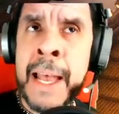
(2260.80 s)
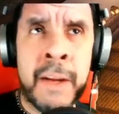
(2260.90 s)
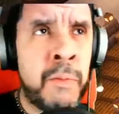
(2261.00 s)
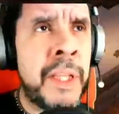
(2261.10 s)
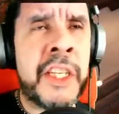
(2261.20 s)

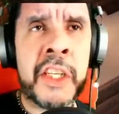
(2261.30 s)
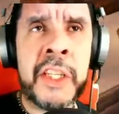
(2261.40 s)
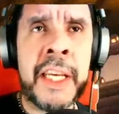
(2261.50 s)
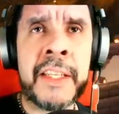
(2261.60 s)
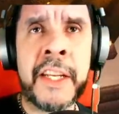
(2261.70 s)
Really, just
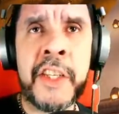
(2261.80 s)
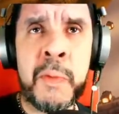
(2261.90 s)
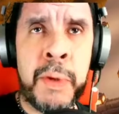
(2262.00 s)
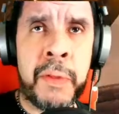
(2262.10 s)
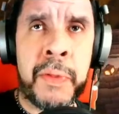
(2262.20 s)
this. I just
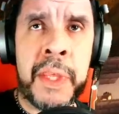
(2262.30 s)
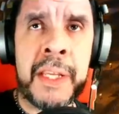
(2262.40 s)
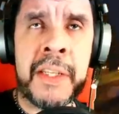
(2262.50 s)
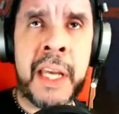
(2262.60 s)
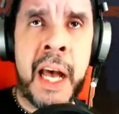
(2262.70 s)
built
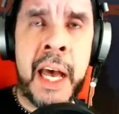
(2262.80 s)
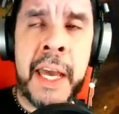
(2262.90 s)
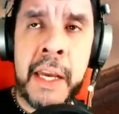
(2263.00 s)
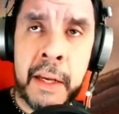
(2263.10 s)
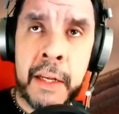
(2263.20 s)
this guy.